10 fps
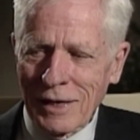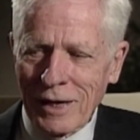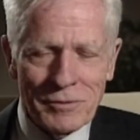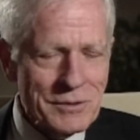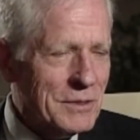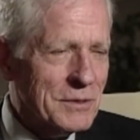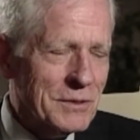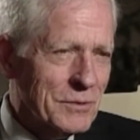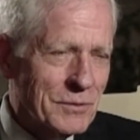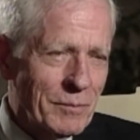I was
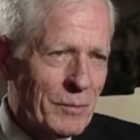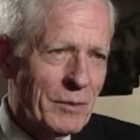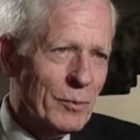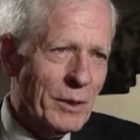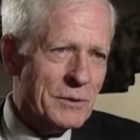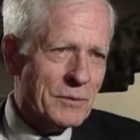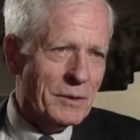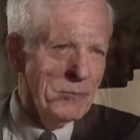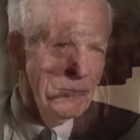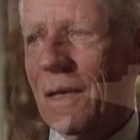just extremely impressed
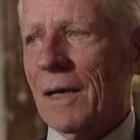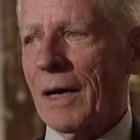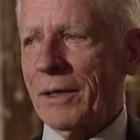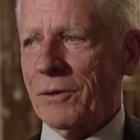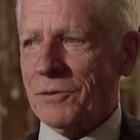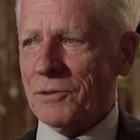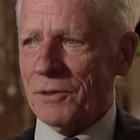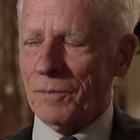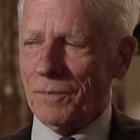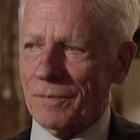with him. I used
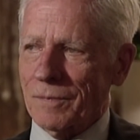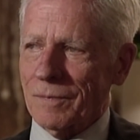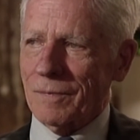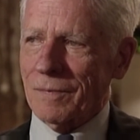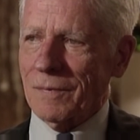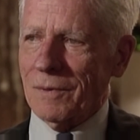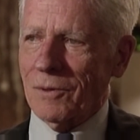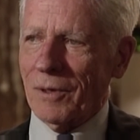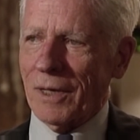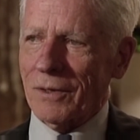to
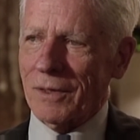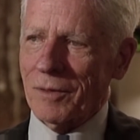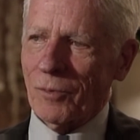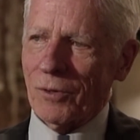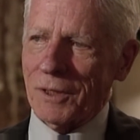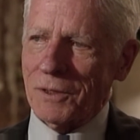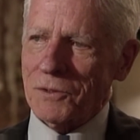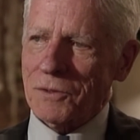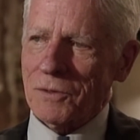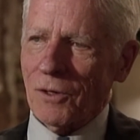go out in the
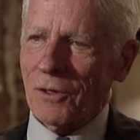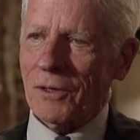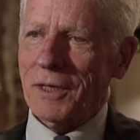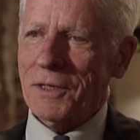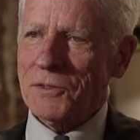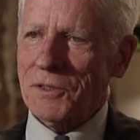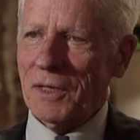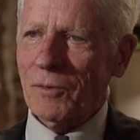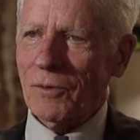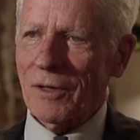mornings early to see
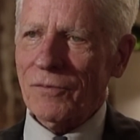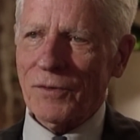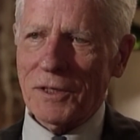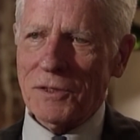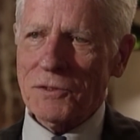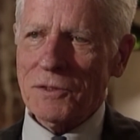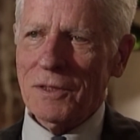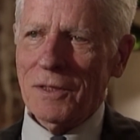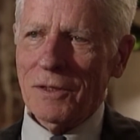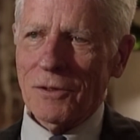him go off in his
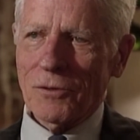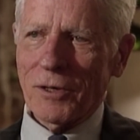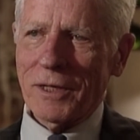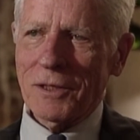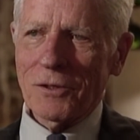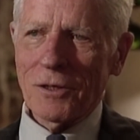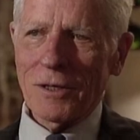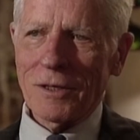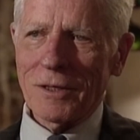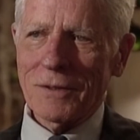crane
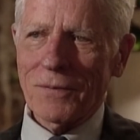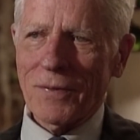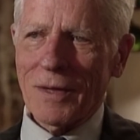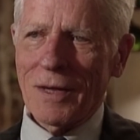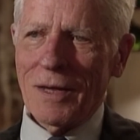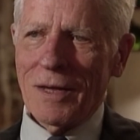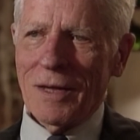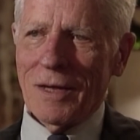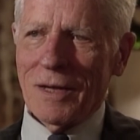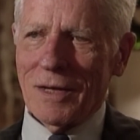car.
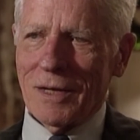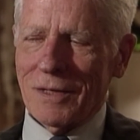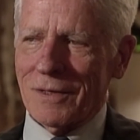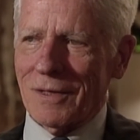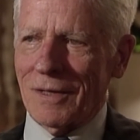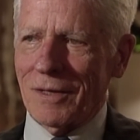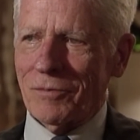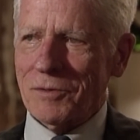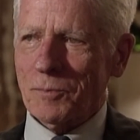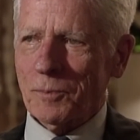And it
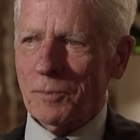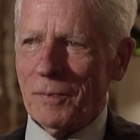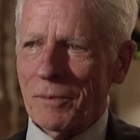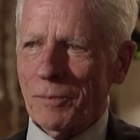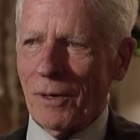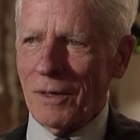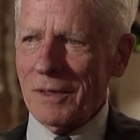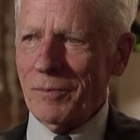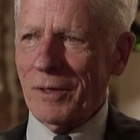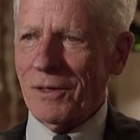was
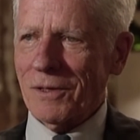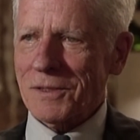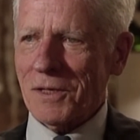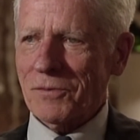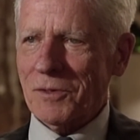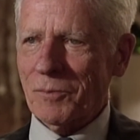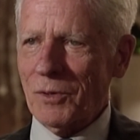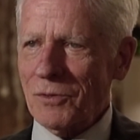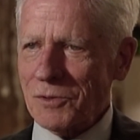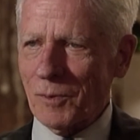partly because I was
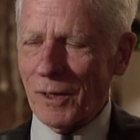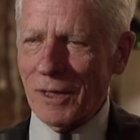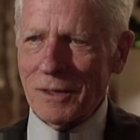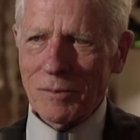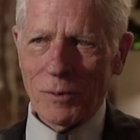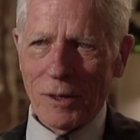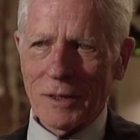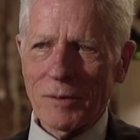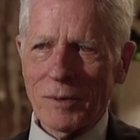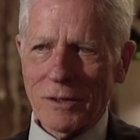amused by it,
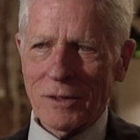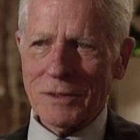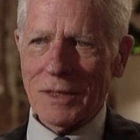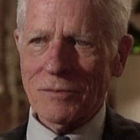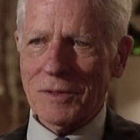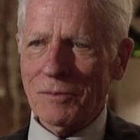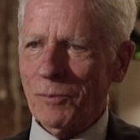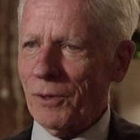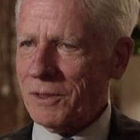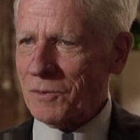partly because I was
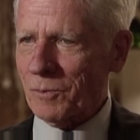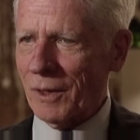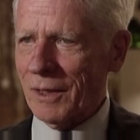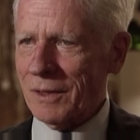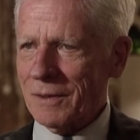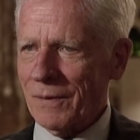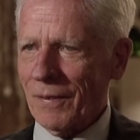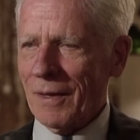impressed by it,